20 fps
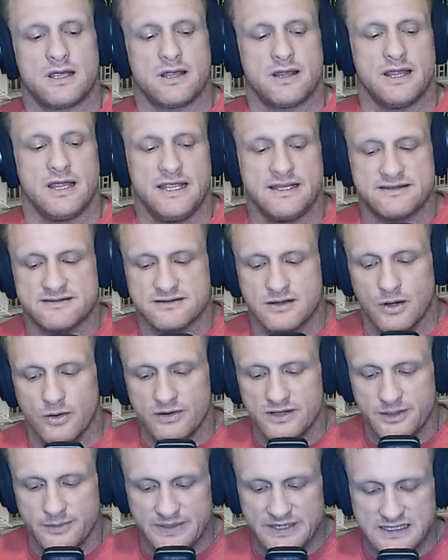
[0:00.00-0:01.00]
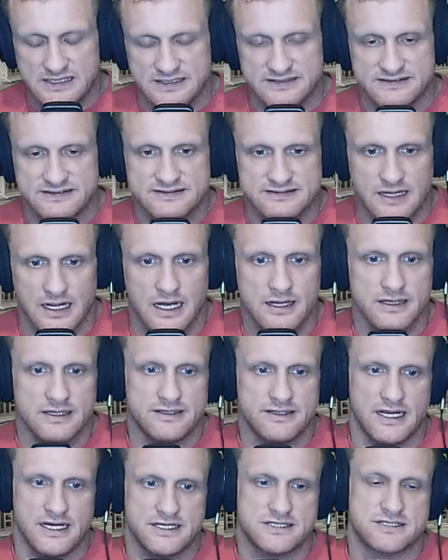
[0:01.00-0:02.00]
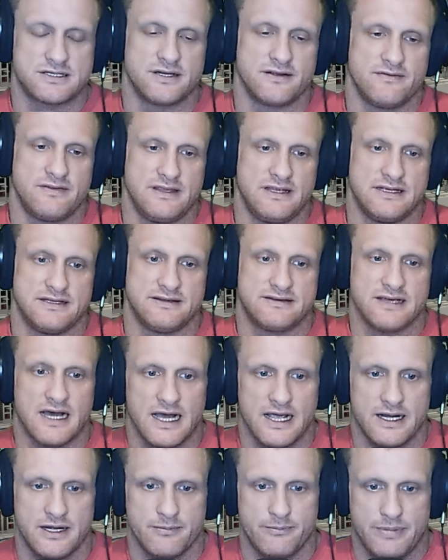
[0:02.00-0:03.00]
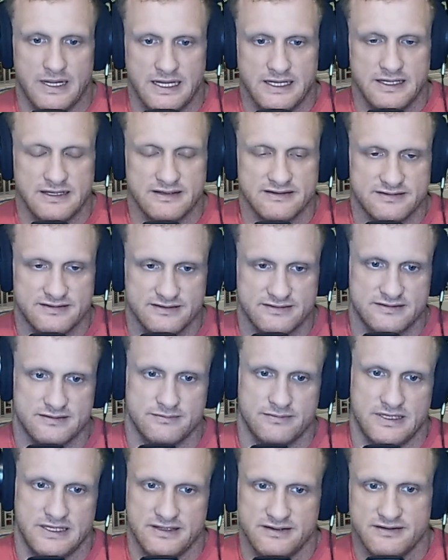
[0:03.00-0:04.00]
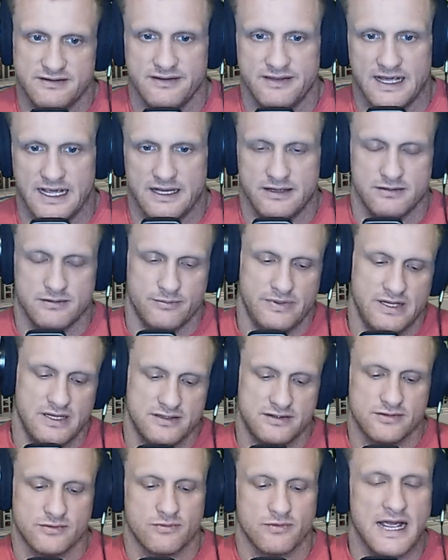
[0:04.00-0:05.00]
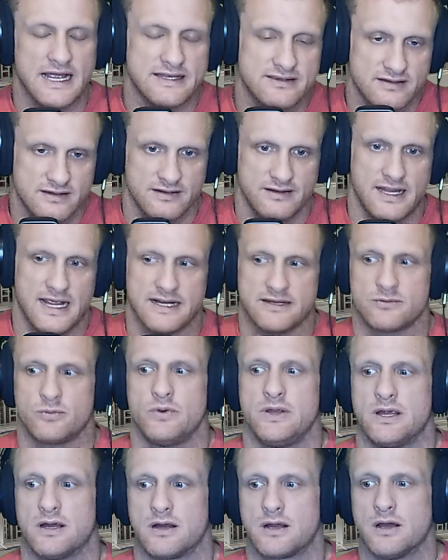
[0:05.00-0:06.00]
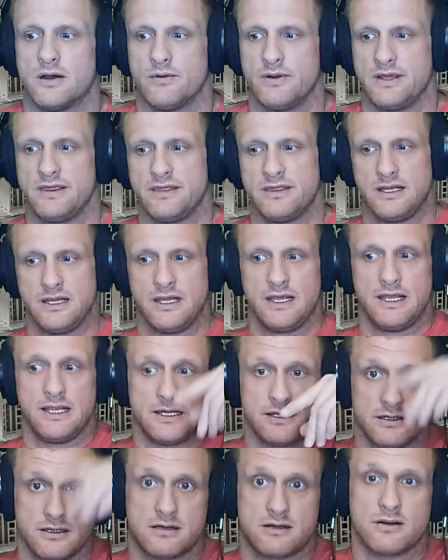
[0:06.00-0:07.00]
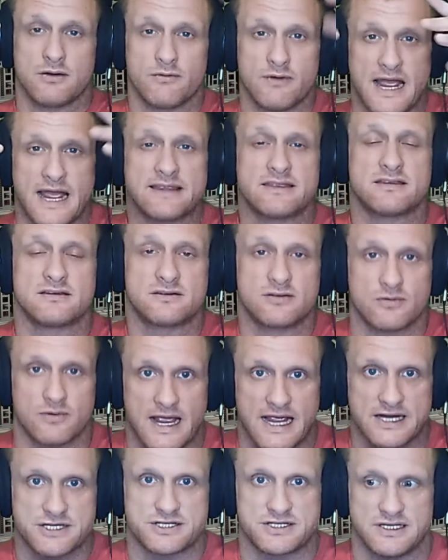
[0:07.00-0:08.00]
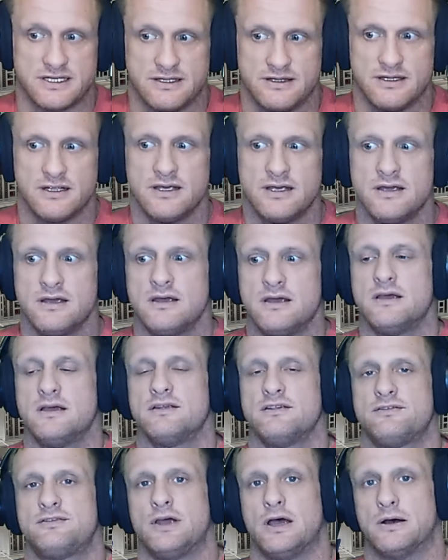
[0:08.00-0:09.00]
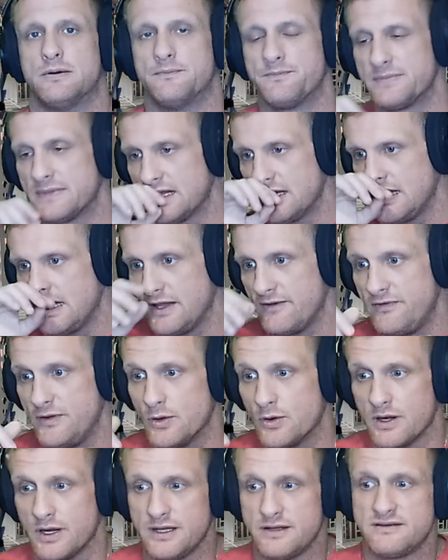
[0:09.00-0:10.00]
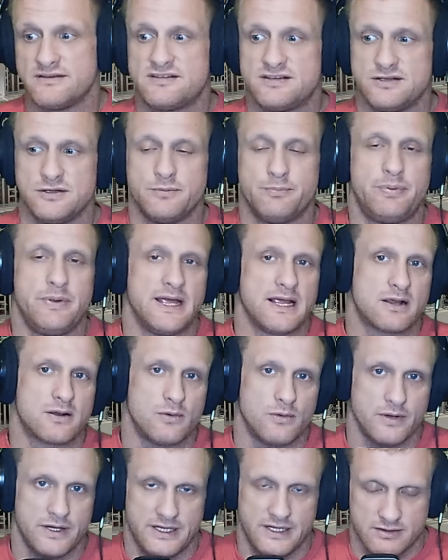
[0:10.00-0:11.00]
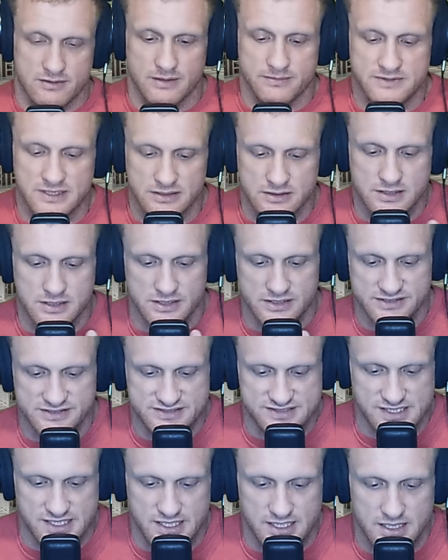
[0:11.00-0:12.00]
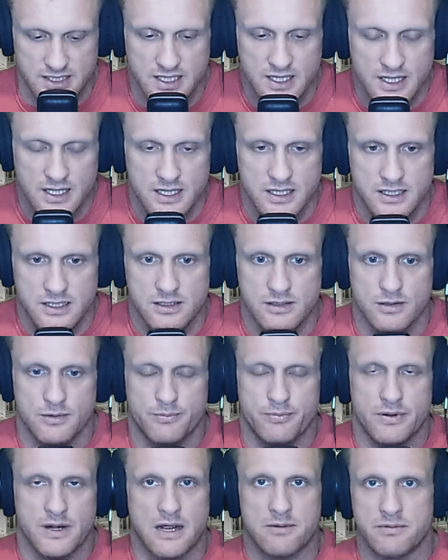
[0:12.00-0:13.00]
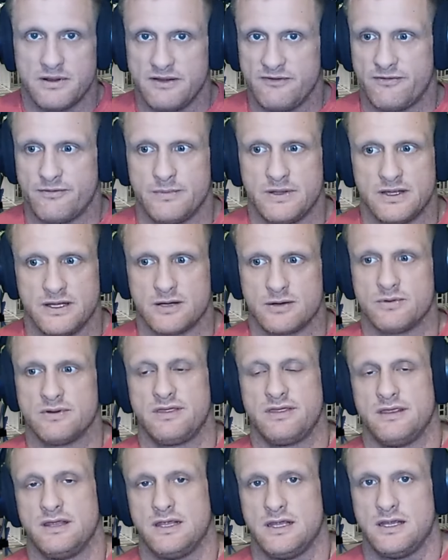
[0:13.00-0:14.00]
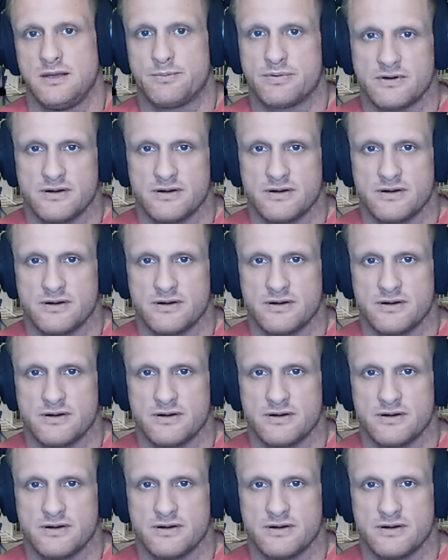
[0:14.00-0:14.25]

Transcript: it's going to be consolidation of the entire banking system into that. You'll be a direct connect. We are going the incorrect direction. So if you're into Bitcoin and cryptocurrency, you're probably familiar with the